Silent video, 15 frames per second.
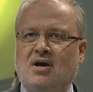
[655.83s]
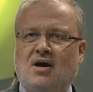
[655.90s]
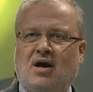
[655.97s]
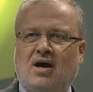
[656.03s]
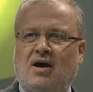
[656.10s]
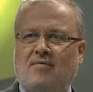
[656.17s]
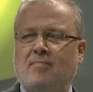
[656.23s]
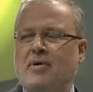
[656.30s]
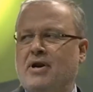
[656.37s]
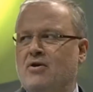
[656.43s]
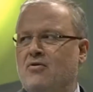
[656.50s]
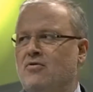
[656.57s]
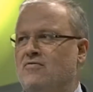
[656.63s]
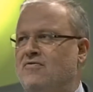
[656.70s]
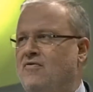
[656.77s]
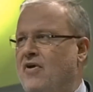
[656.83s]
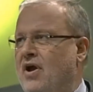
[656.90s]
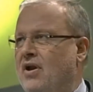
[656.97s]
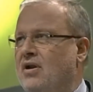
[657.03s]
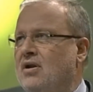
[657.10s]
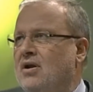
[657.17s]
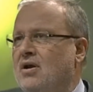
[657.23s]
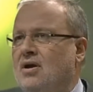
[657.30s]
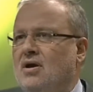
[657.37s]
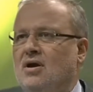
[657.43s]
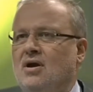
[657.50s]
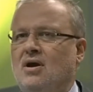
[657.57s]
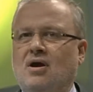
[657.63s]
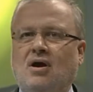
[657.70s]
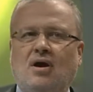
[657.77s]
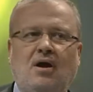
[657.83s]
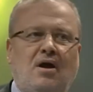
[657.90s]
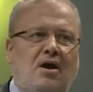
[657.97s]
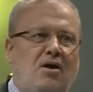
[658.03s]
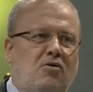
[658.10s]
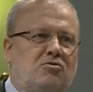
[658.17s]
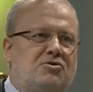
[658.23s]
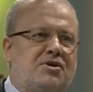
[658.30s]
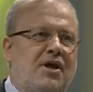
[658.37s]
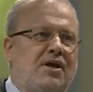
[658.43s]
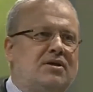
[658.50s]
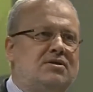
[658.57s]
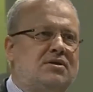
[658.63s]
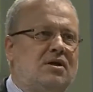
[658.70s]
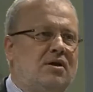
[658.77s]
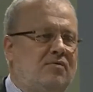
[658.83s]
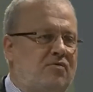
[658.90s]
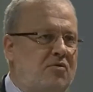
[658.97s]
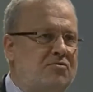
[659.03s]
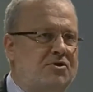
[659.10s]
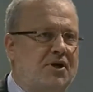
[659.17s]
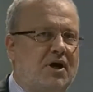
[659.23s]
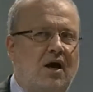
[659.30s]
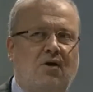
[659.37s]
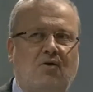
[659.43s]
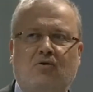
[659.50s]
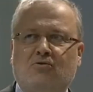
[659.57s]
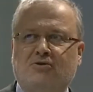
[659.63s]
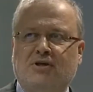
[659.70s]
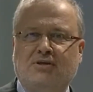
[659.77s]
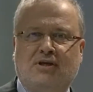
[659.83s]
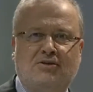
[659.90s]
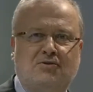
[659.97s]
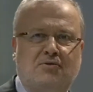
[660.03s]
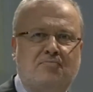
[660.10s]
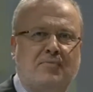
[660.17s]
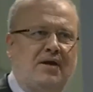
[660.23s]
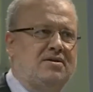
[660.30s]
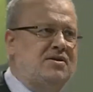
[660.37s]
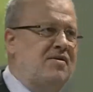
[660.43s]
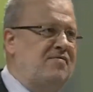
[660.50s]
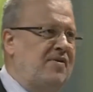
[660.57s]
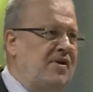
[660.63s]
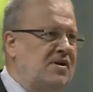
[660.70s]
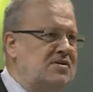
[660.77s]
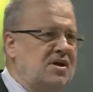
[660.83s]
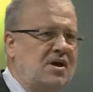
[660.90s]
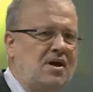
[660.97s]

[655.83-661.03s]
I have a very good friend who says, from Chicago, who says that sometimes he feels